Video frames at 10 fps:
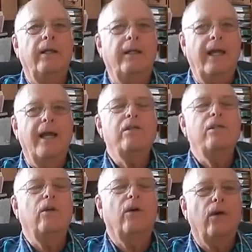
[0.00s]
Yes,
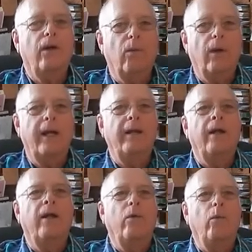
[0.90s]
you heard it right.
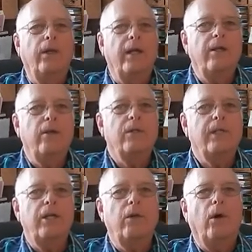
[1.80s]
What they do is
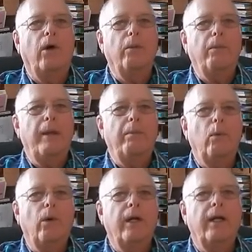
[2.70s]
they do all the
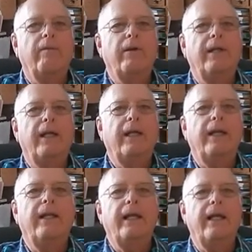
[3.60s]
paperwork and everything,
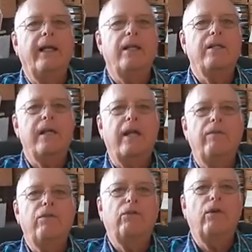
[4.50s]
and they get
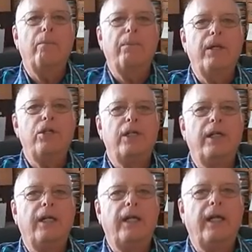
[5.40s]
incentives from
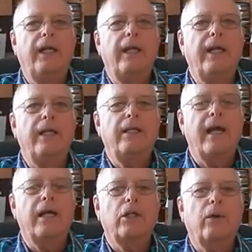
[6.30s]
PG&E, and they get
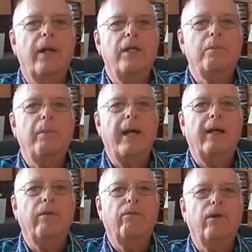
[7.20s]
tax credits
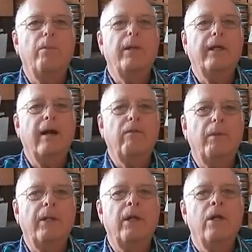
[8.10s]
back from the
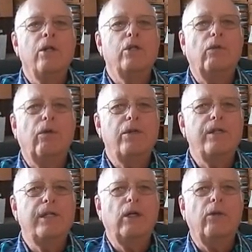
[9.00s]
government. So for
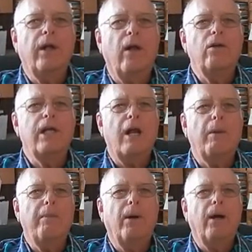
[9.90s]
$0 out of
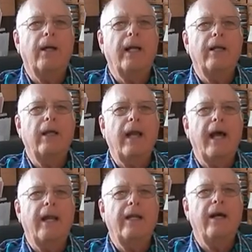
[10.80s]
my pocket, I could have
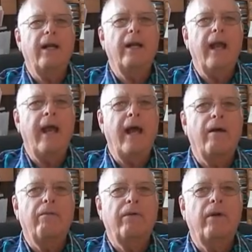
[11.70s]
had it cut in half.